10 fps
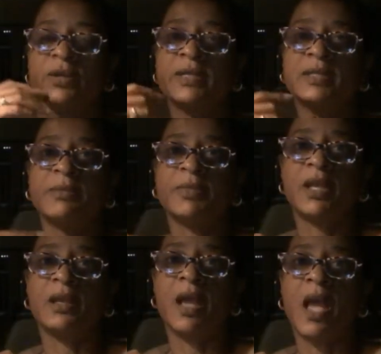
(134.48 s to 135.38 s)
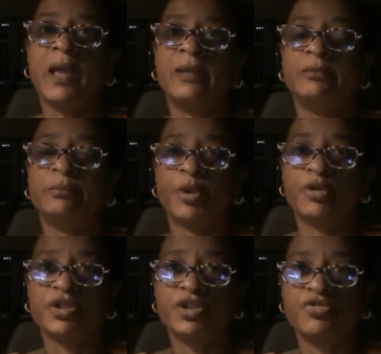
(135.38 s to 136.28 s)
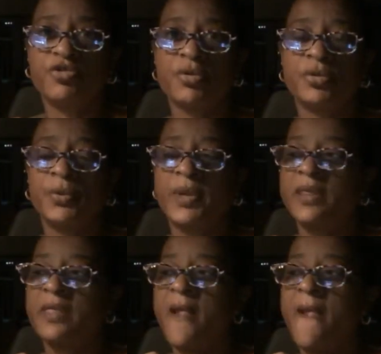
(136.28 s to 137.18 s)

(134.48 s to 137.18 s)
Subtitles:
that's something I personally struggled with.